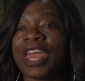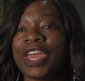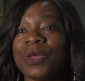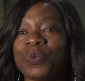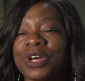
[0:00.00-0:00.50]

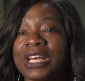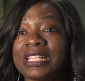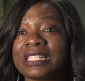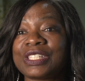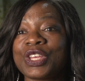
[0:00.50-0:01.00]
It
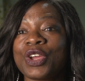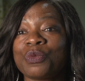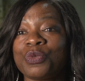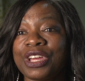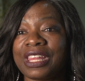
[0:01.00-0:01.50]
was
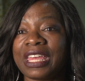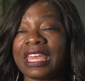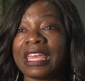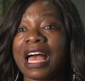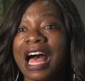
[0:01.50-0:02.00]

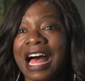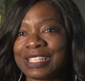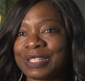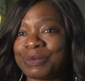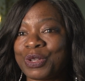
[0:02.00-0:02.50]
really
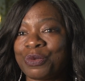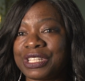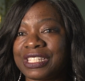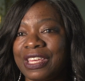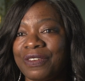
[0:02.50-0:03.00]
awesome to
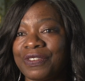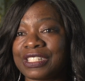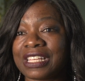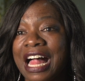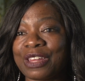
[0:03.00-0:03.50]
receive a
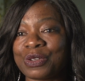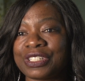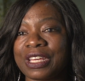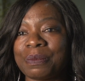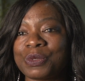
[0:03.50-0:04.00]

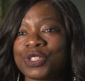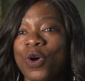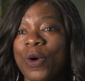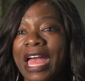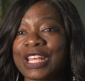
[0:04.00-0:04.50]
scholarship.
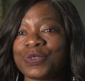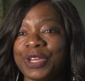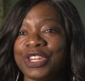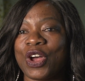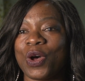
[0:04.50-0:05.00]
So as
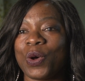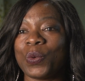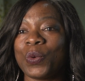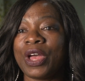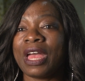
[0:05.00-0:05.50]
we
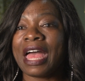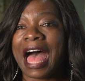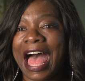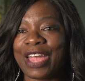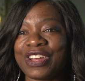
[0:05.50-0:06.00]
know,
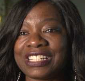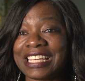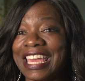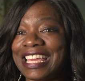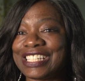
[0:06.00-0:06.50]
higher
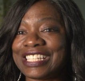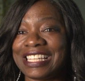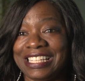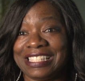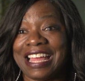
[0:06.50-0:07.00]

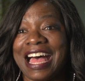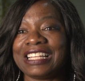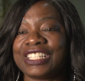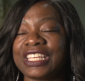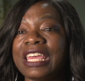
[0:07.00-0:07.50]
education is
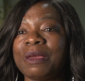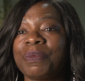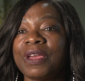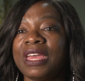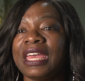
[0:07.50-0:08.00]
not cheap,
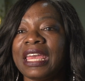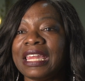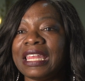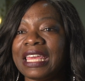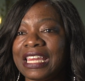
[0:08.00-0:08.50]

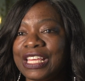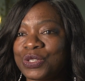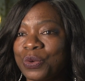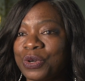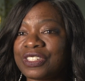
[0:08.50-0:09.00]
and any
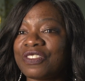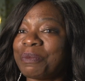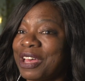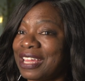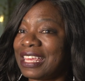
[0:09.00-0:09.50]
source of
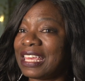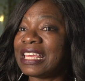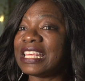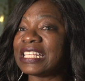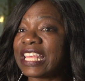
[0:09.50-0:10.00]
money
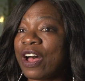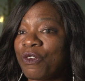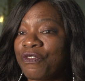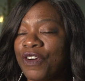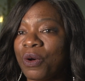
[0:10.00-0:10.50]
is
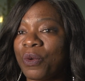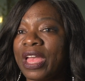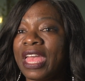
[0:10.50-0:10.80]
helpful.